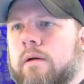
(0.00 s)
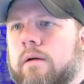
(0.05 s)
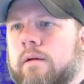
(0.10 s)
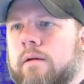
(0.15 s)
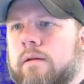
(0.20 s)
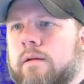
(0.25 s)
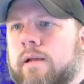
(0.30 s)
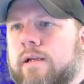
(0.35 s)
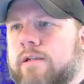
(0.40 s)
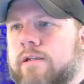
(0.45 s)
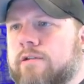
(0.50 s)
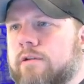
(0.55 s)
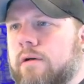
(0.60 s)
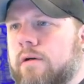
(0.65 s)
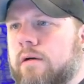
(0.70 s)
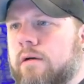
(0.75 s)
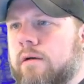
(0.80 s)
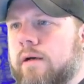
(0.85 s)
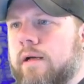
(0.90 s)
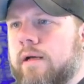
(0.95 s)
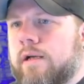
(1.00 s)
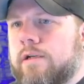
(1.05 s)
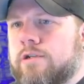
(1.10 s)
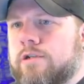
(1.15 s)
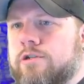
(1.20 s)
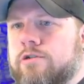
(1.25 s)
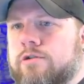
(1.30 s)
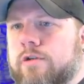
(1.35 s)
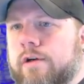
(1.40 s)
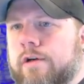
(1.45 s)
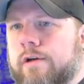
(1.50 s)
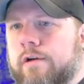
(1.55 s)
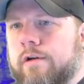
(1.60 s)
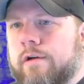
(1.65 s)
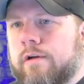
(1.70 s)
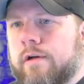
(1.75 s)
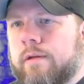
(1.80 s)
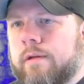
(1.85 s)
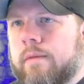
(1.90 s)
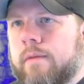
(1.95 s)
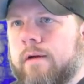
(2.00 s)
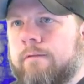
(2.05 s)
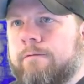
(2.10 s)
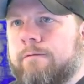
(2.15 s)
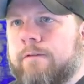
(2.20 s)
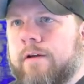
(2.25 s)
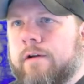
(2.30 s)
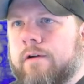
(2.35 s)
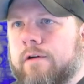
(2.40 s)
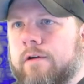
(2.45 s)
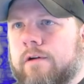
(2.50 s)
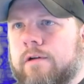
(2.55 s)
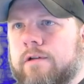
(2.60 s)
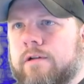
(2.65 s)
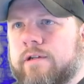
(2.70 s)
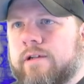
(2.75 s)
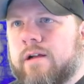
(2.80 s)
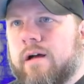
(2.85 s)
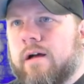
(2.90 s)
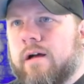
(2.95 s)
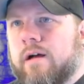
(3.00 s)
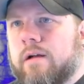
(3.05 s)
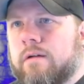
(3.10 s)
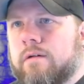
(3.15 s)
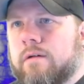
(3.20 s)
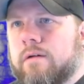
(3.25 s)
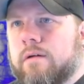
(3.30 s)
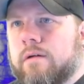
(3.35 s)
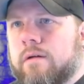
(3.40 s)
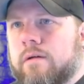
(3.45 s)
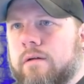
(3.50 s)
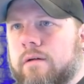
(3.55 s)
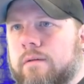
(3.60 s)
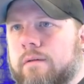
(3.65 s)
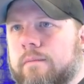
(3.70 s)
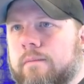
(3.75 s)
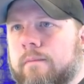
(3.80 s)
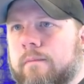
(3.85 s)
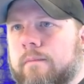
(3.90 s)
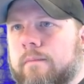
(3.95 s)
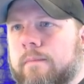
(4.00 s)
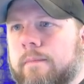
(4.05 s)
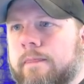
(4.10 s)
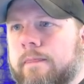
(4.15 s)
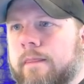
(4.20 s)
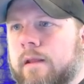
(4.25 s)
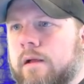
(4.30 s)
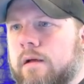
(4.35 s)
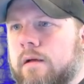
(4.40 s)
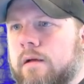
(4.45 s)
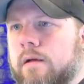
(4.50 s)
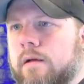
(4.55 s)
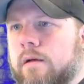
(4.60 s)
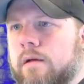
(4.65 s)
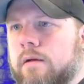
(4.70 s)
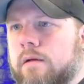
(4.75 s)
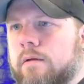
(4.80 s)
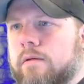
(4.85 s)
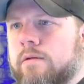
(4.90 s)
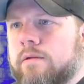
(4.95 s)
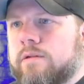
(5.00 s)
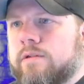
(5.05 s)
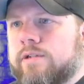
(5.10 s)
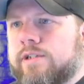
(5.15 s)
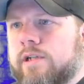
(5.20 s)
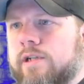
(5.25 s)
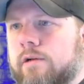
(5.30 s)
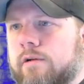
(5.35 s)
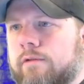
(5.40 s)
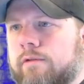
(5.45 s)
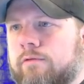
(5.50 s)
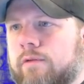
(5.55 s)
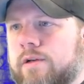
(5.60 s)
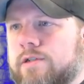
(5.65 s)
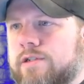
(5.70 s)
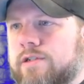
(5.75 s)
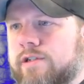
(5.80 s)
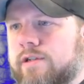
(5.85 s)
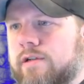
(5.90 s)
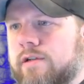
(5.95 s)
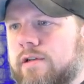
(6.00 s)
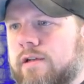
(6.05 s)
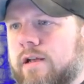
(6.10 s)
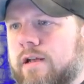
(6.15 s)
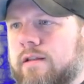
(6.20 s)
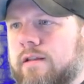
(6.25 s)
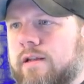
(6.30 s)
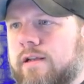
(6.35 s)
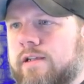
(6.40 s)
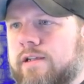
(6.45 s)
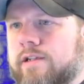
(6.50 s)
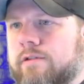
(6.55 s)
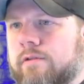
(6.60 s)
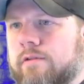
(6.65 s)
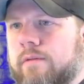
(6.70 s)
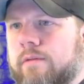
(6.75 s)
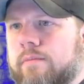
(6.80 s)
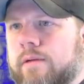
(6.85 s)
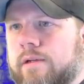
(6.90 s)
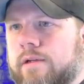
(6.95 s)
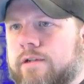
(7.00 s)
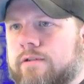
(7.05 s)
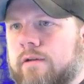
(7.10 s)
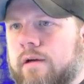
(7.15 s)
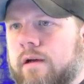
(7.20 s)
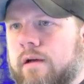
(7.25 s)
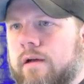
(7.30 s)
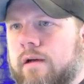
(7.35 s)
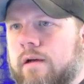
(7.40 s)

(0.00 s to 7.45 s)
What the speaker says: these are all edge triggered and my finger is not, all right? So if we just look at these 3 bits right